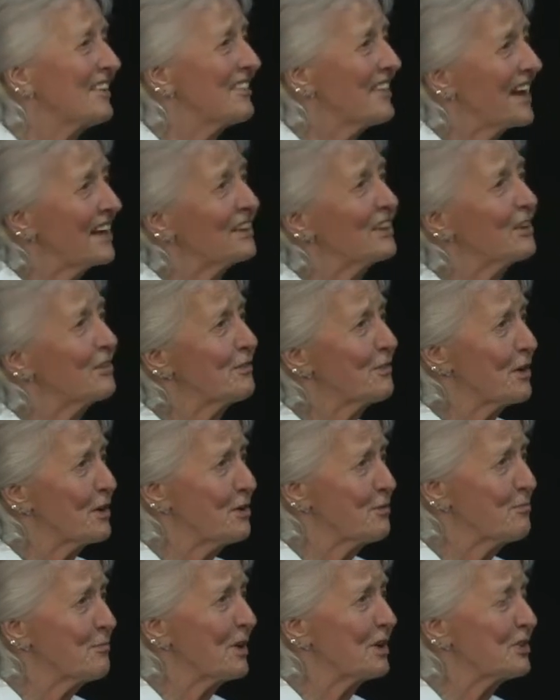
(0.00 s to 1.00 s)
Thank you very
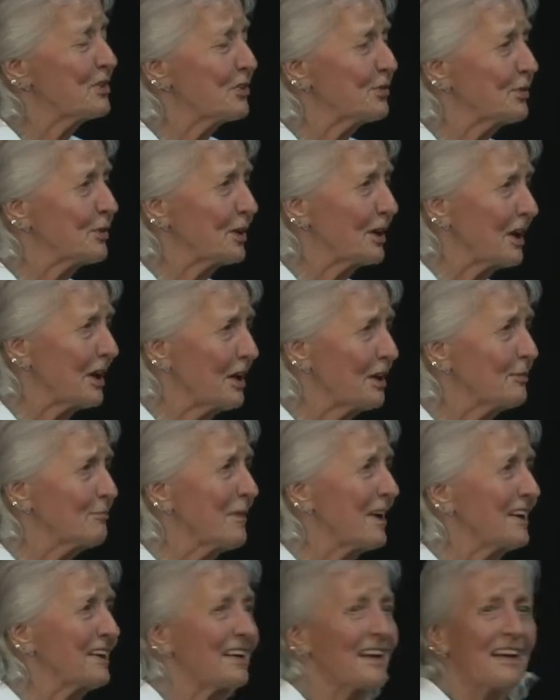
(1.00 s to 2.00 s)
much for
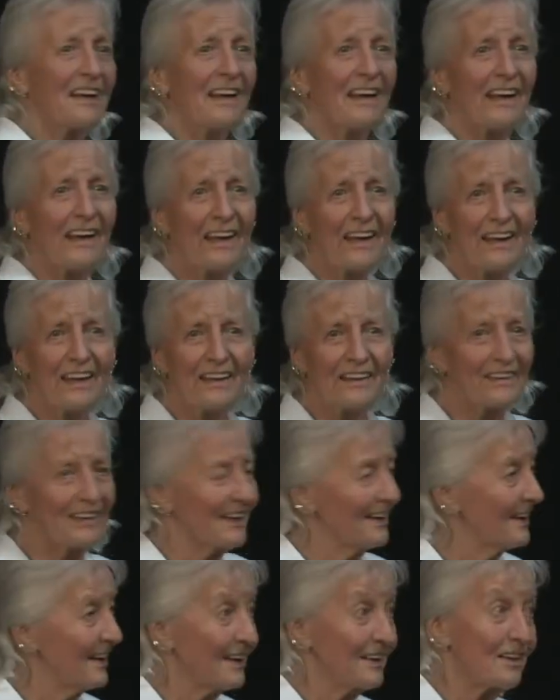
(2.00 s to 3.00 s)
coming and
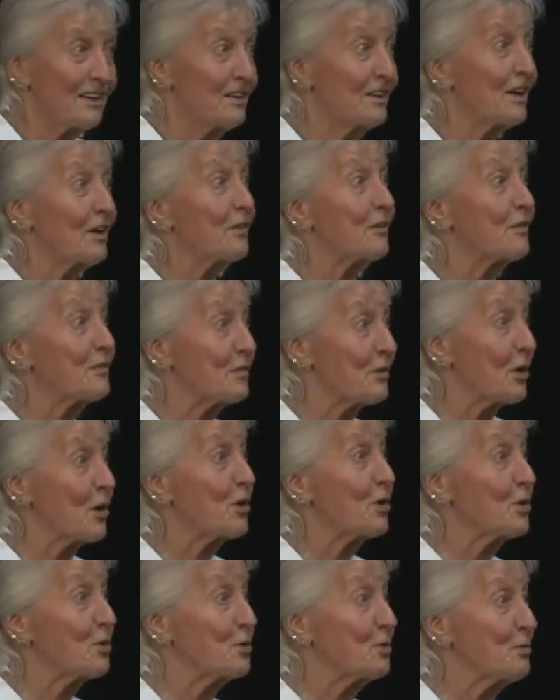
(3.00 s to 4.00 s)
letting us
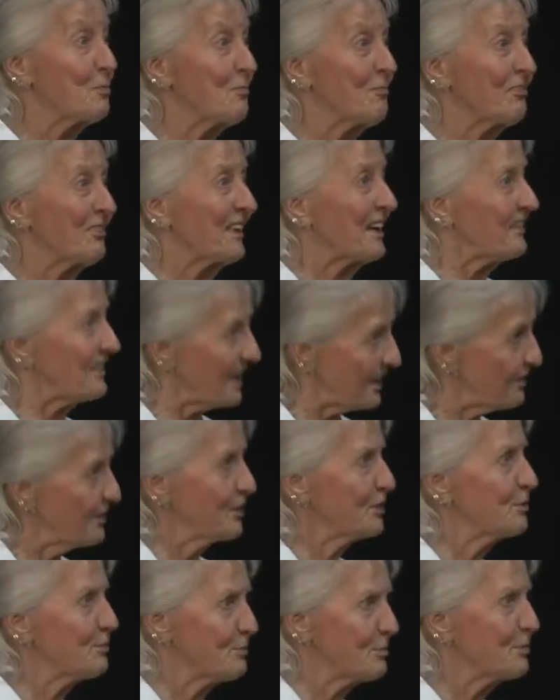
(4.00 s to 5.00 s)
know that
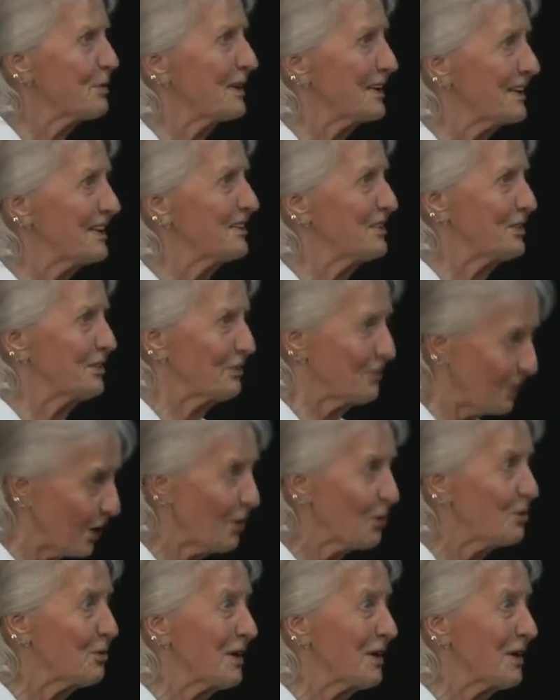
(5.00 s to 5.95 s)
you're ready to go.